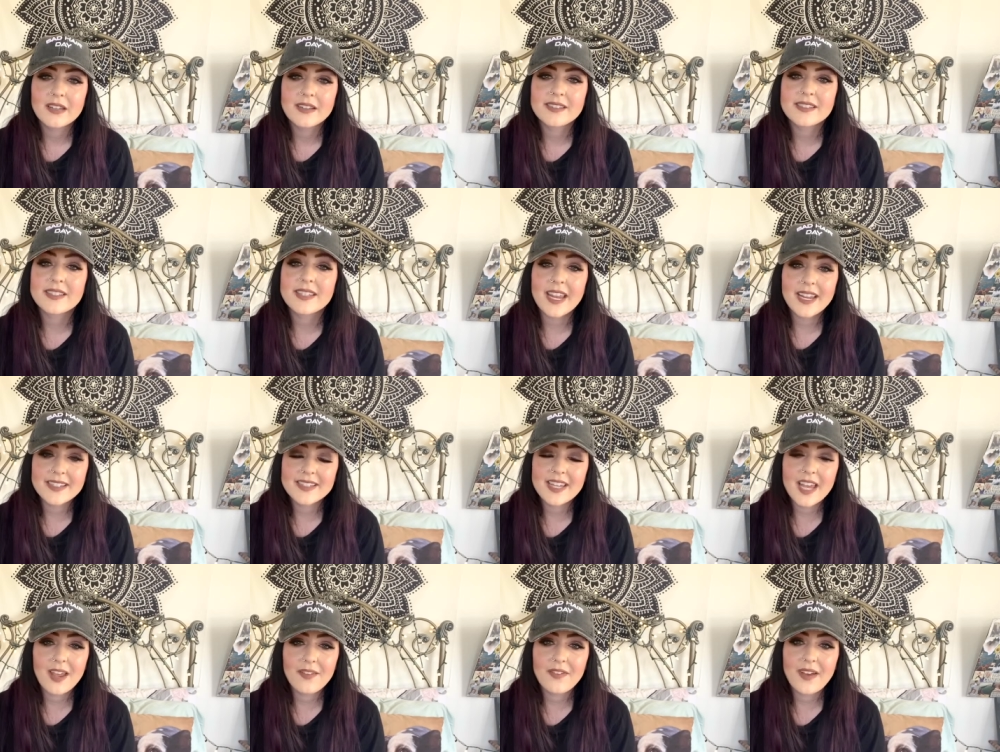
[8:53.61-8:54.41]
Stay
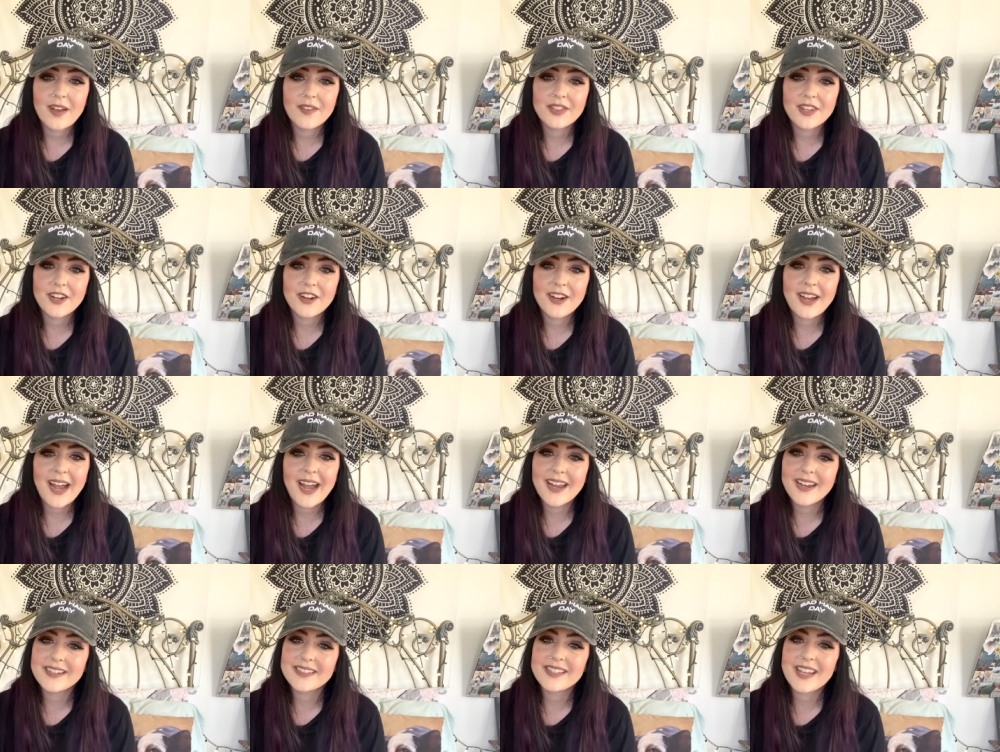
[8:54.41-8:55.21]
safe out there,
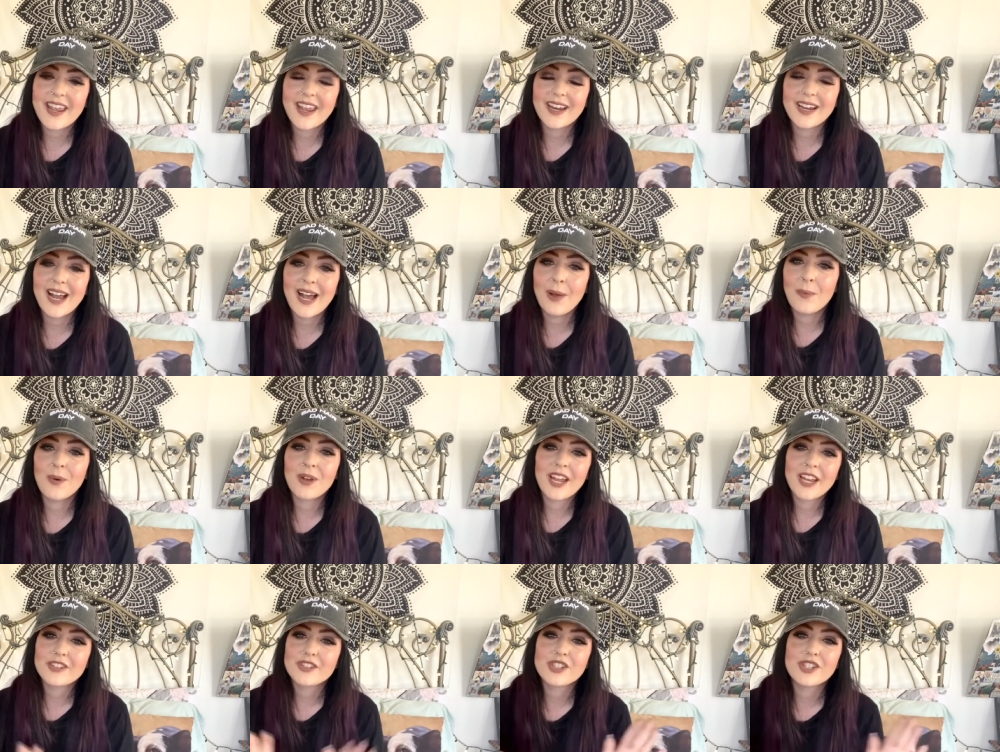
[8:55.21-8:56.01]
guys, and I will
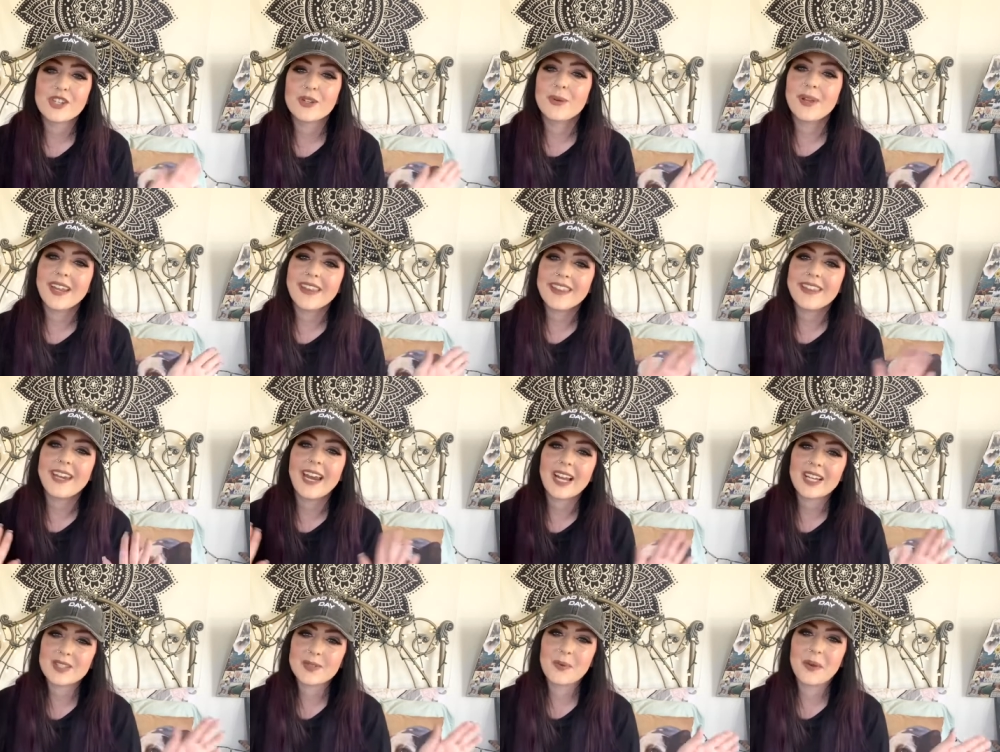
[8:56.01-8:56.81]
catch you in the
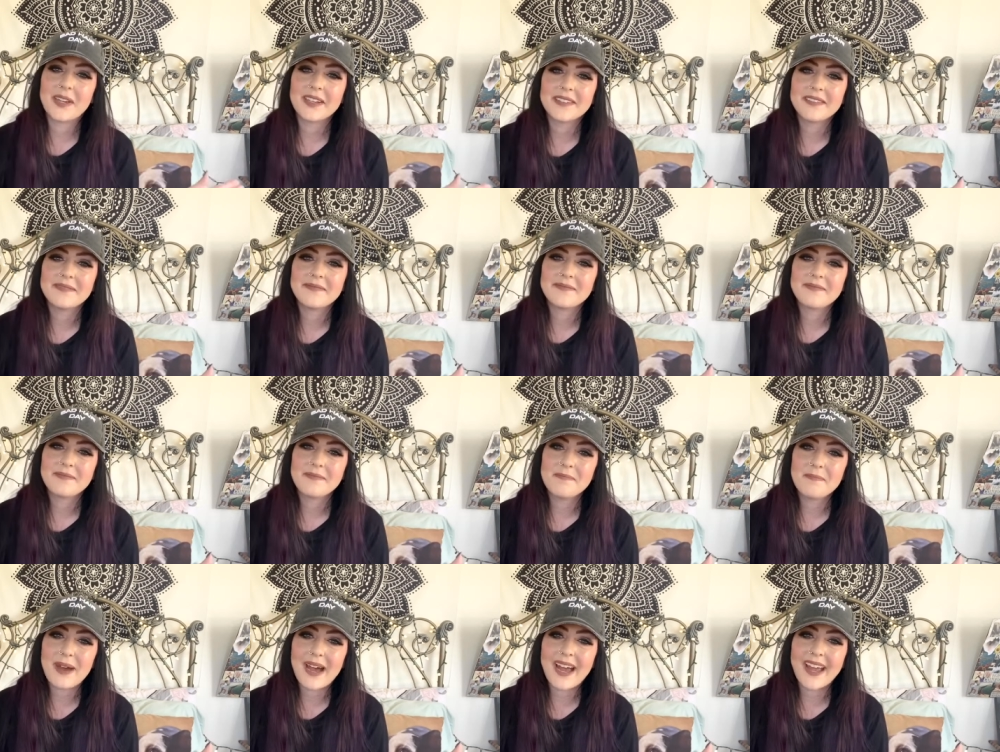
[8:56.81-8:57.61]
next one.
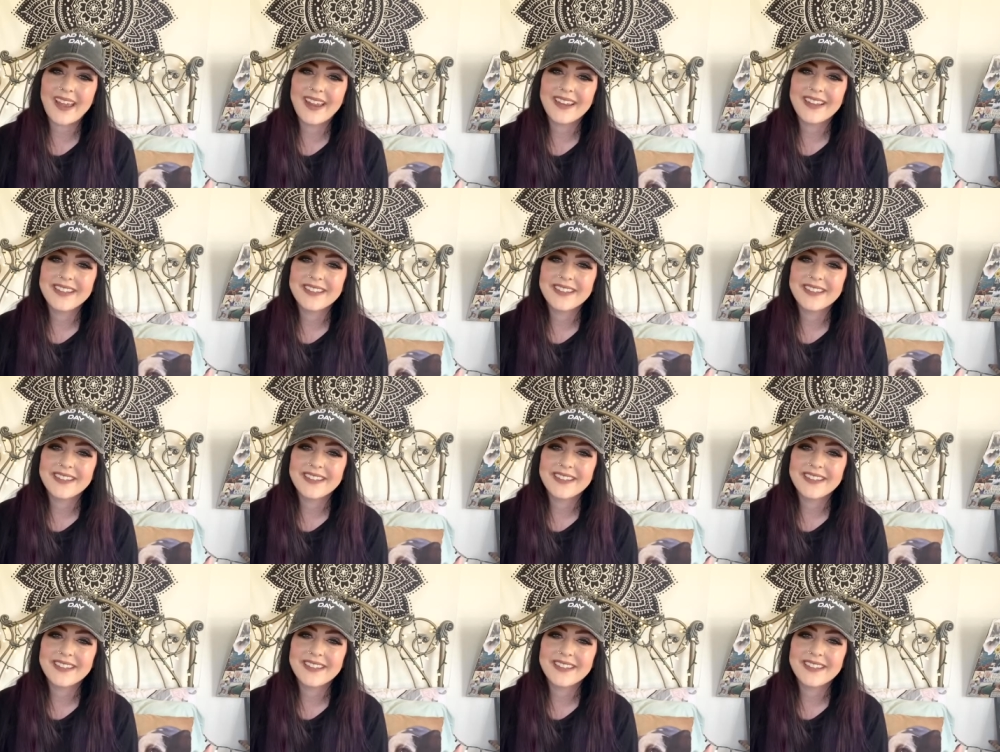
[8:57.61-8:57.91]
Bye.